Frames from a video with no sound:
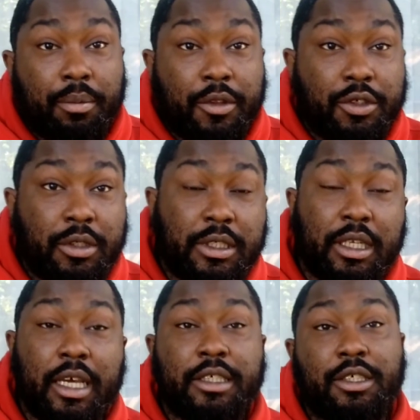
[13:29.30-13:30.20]

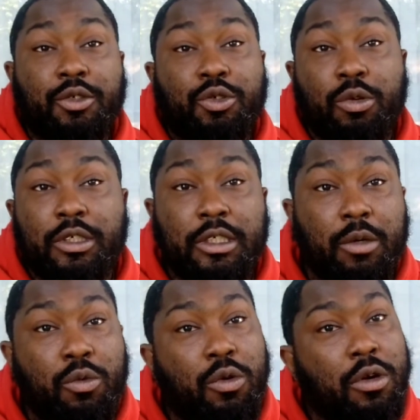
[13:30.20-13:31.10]
selections and choices I
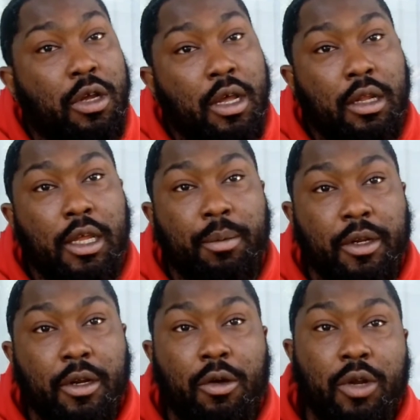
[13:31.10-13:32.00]
wore, let me
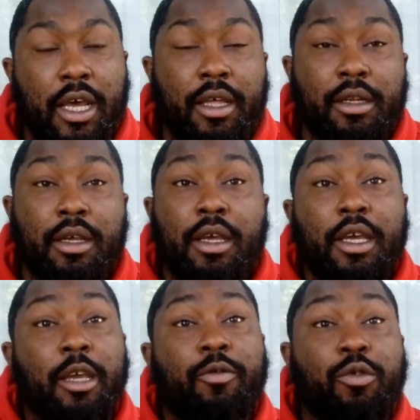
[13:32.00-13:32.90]
know that.
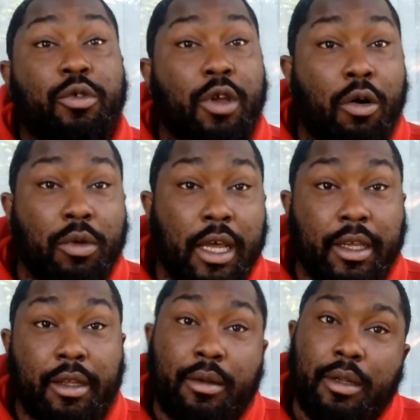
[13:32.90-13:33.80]
If you don't
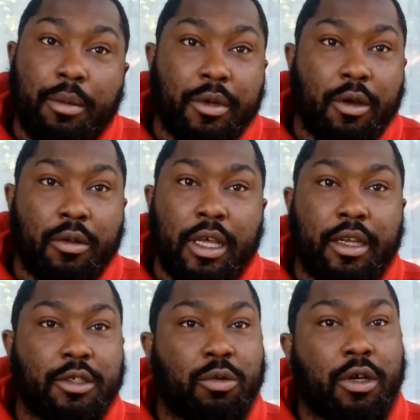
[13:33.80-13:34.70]
like it, let me know that
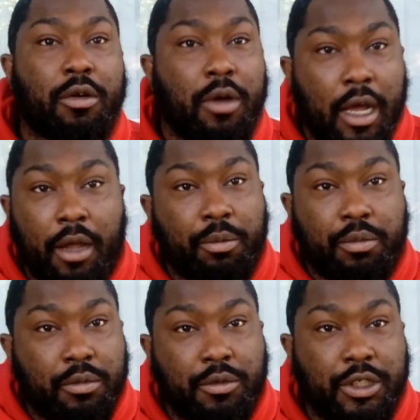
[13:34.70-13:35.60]
as well. I'll
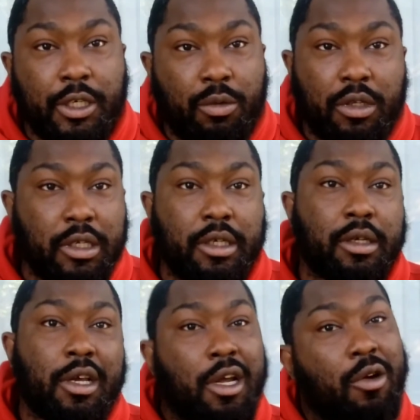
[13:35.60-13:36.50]
generally
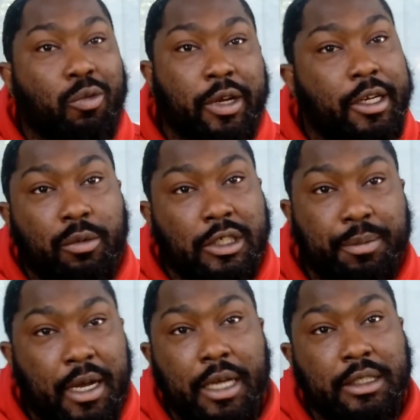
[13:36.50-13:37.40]
read and
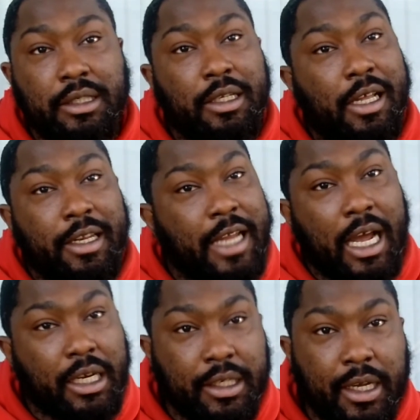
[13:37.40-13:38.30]
respond to
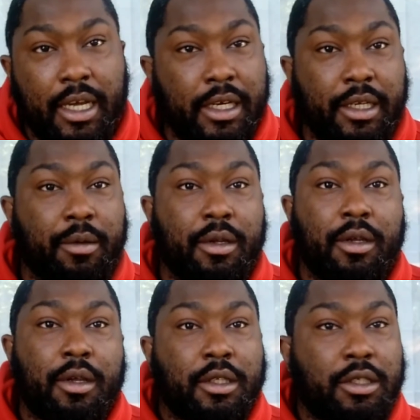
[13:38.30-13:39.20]
99
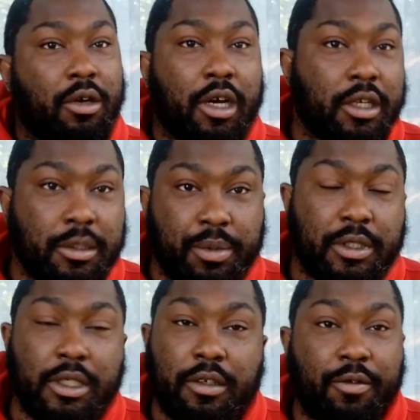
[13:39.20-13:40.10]
to
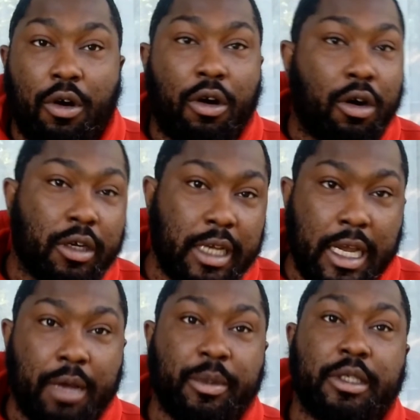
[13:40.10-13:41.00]
100% of all
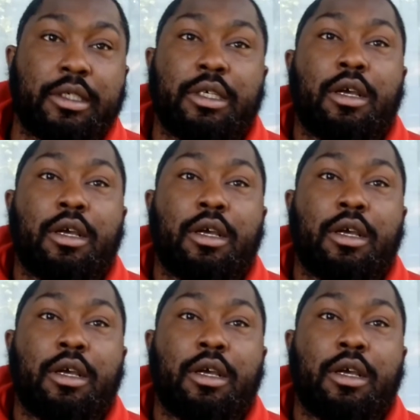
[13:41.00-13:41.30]
comments.